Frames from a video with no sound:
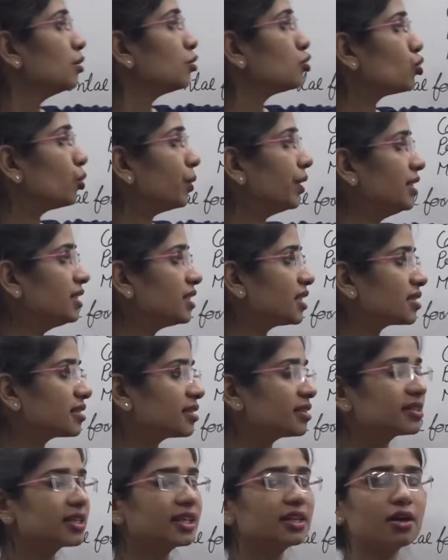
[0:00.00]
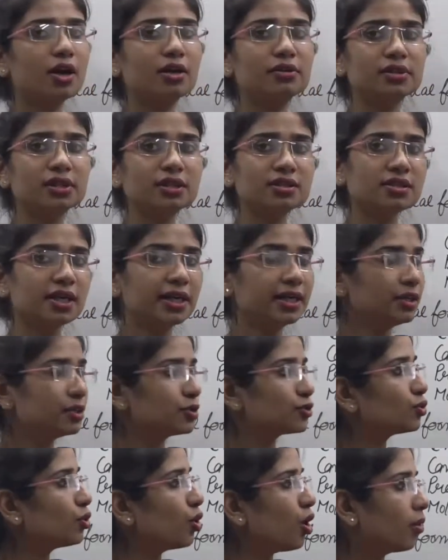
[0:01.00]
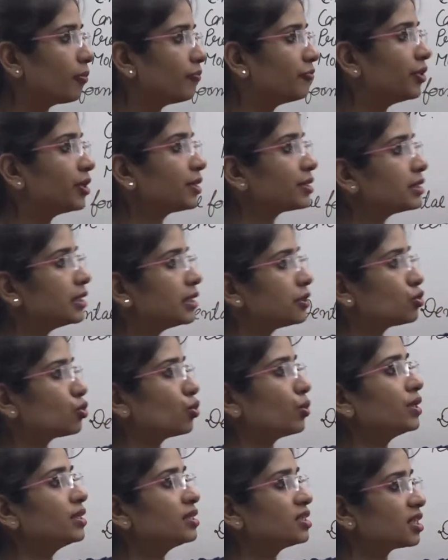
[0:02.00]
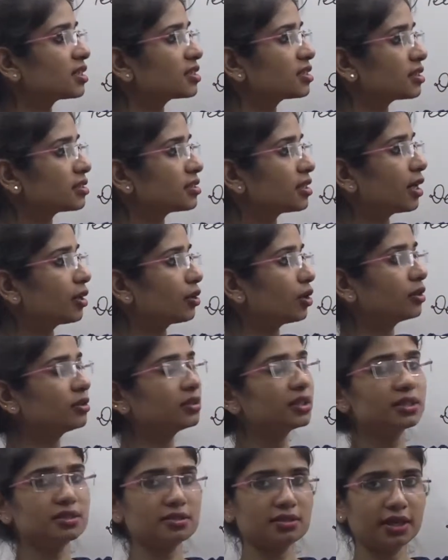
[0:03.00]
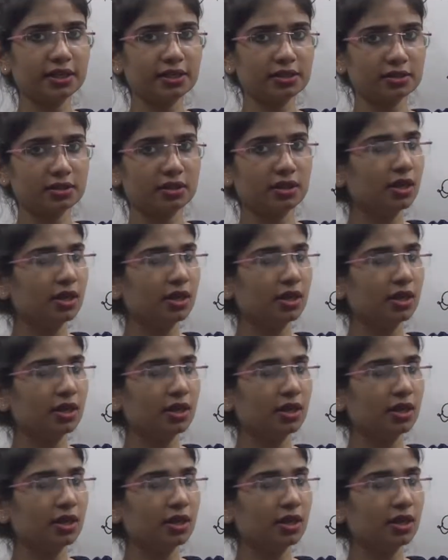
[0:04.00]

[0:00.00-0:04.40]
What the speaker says: two incisors are on this side, so obviously two incisors are on this side.